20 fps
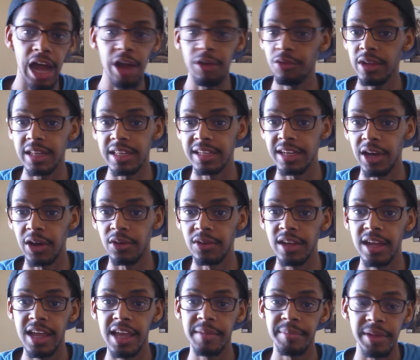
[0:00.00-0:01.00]
I really don't.
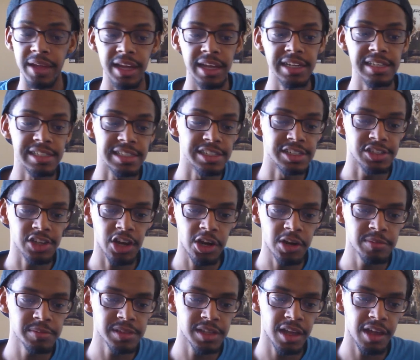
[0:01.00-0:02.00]
Because in
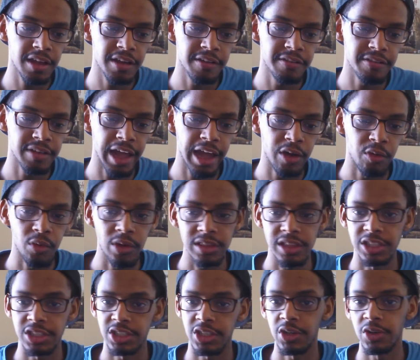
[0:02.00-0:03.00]
terms of, like, what
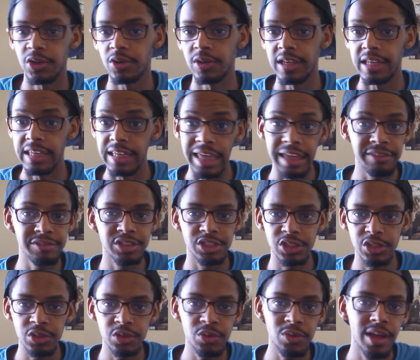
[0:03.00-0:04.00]
the show gives
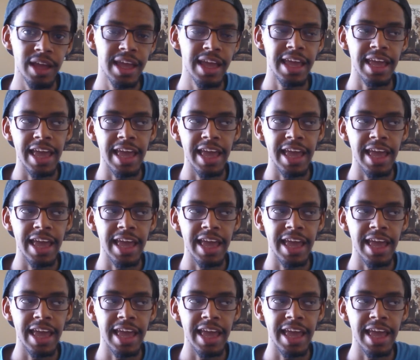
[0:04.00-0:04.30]
you,